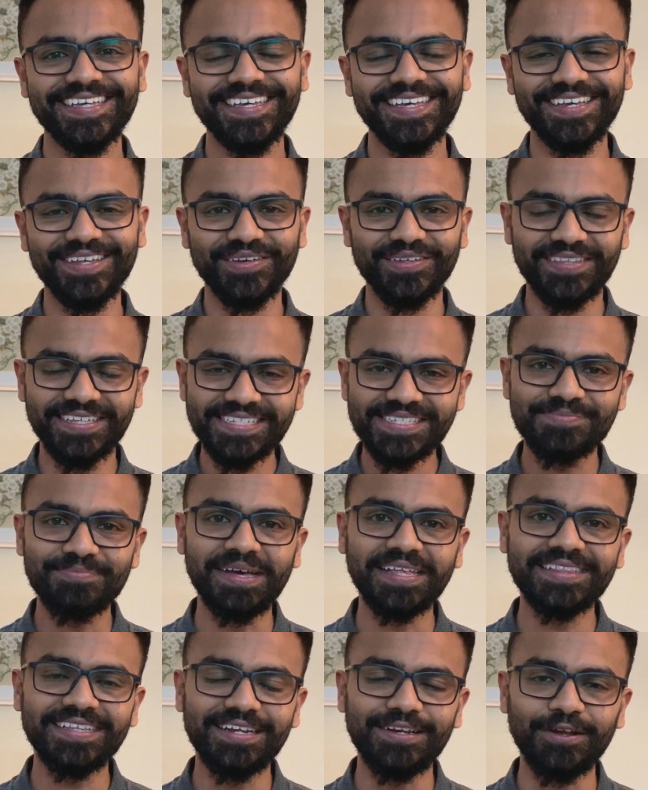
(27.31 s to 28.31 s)
You know, this
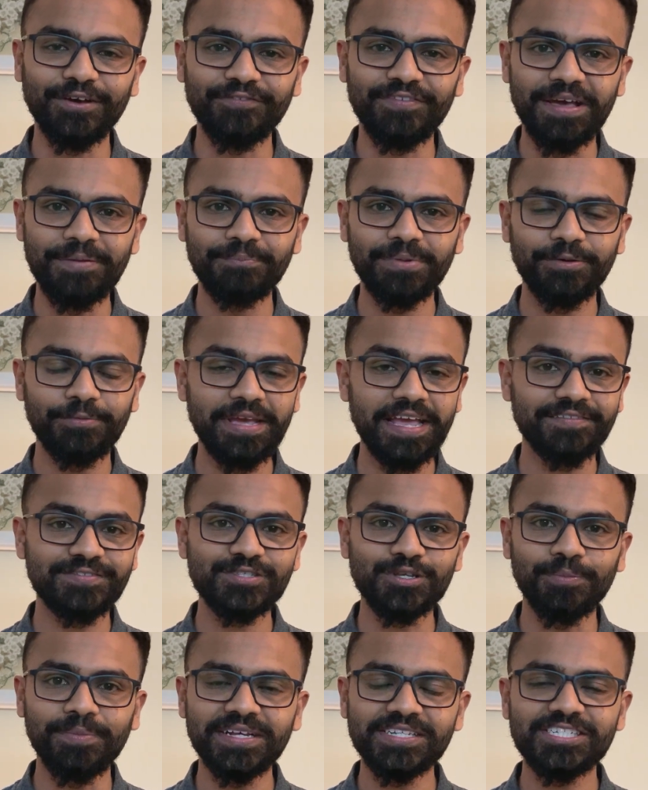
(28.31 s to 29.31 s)
month in November, we have
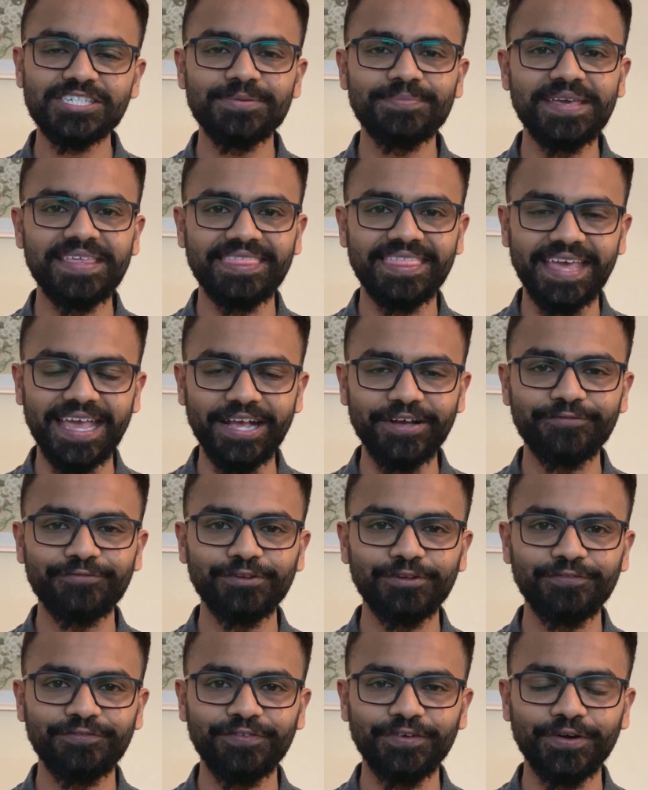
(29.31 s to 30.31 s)
so much to be
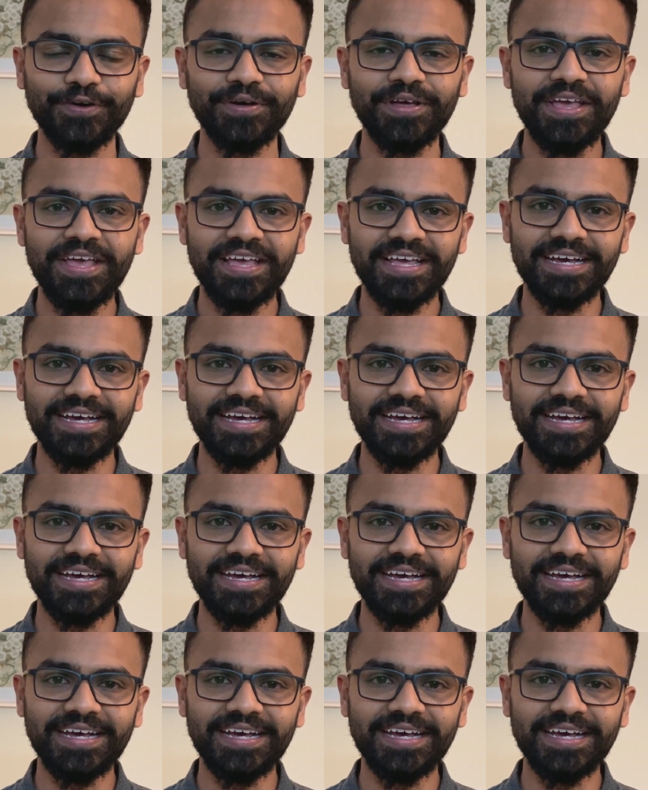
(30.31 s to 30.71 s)
thankful for.